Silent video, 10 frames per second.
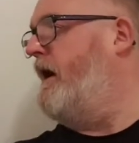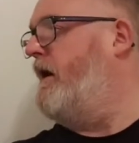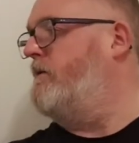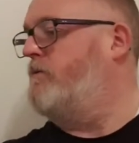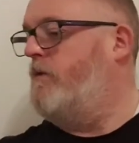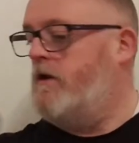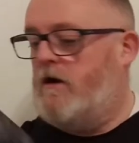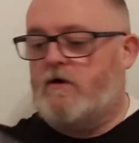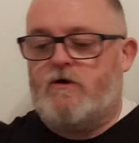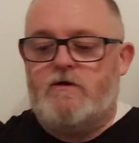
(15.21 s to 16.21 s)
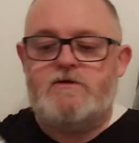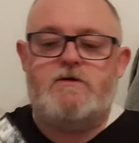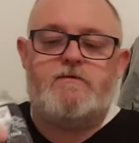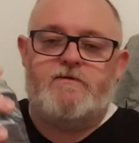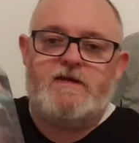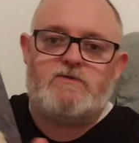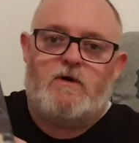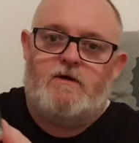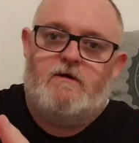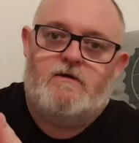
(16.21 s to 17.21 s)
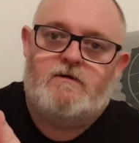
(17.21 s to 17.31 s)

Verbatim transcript: and we are going to do this one.